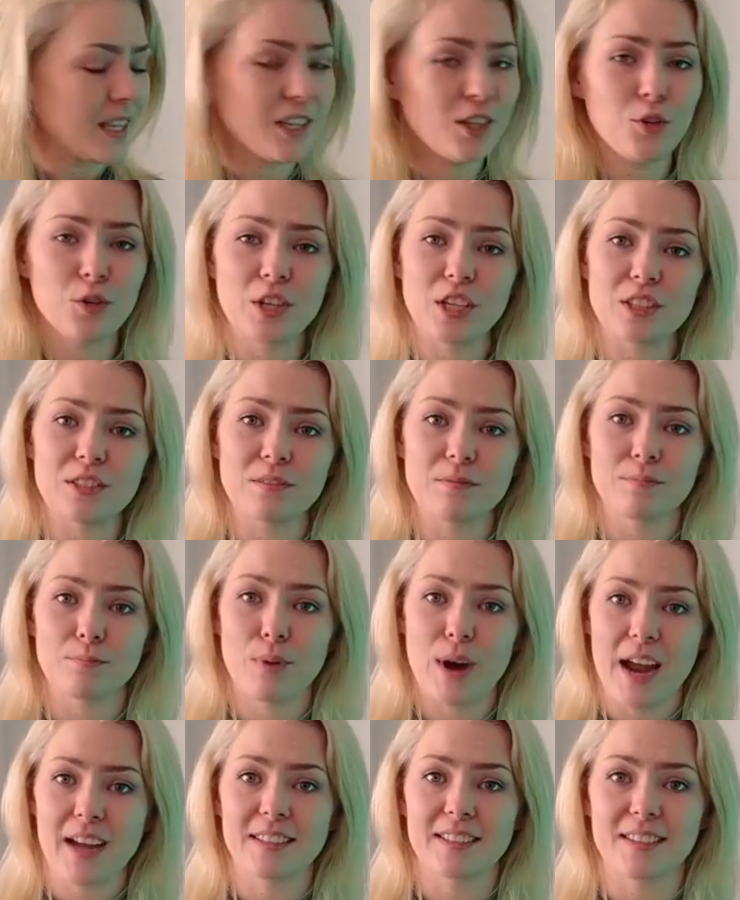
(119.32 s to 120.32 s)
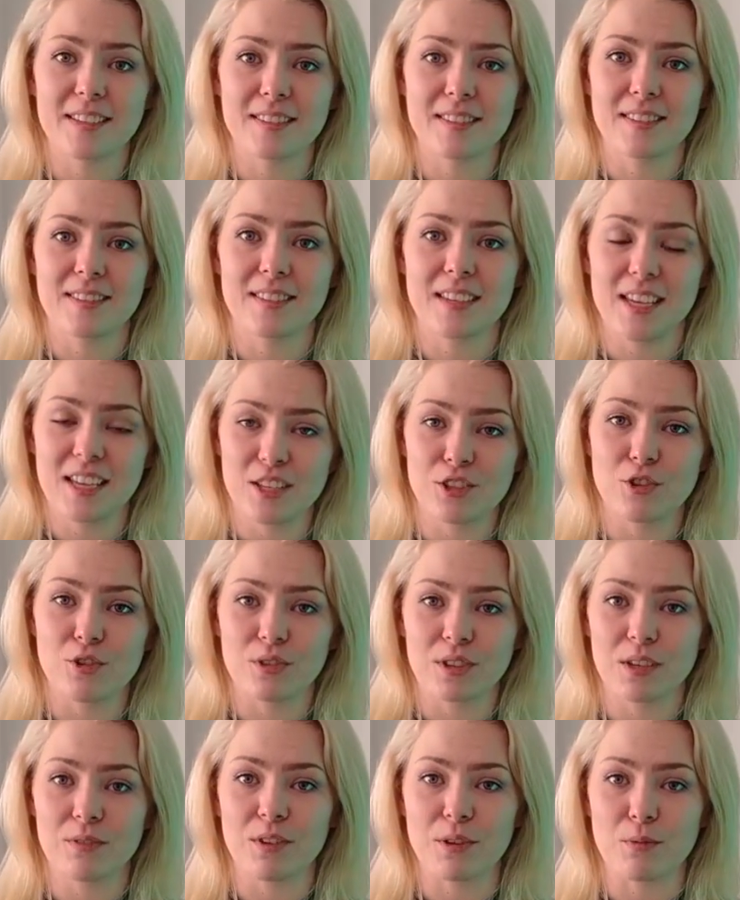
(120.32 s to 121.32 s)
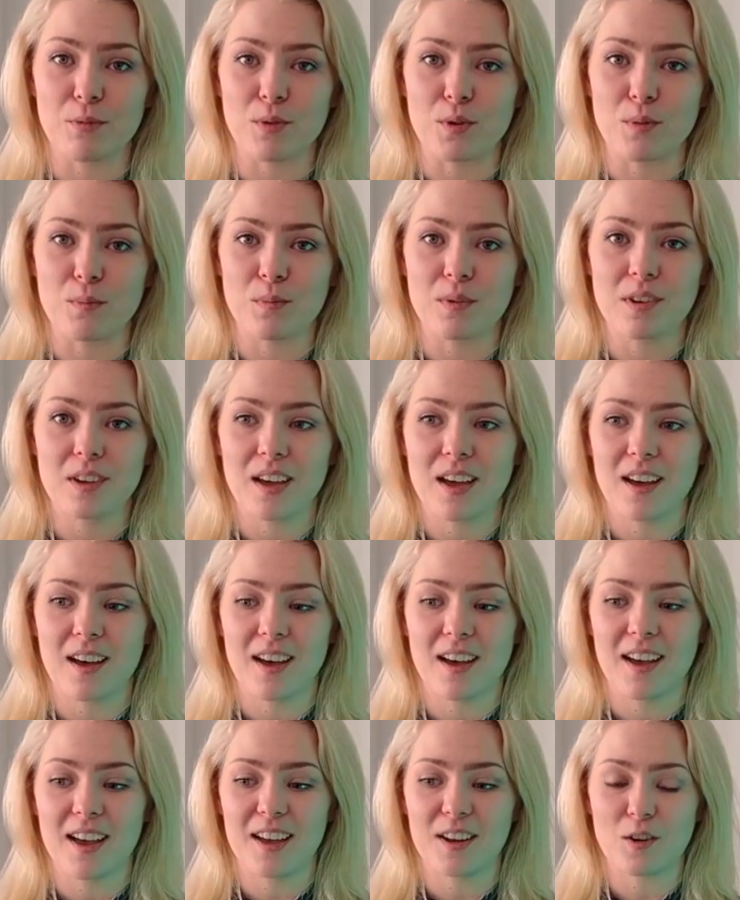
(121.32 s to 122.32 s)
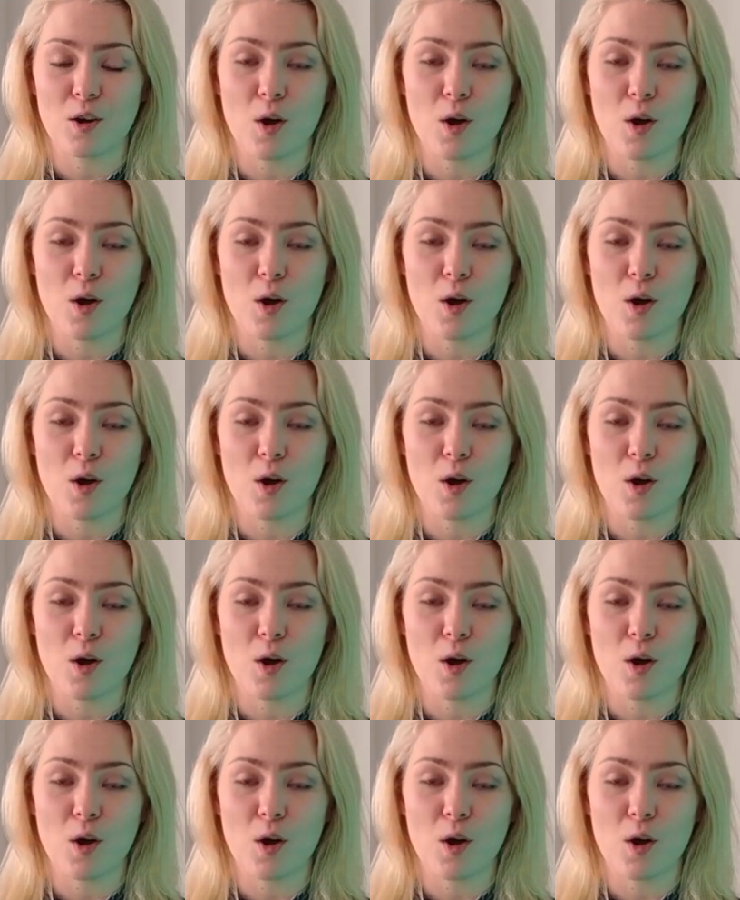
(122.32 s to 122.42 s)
you can practice in your living room and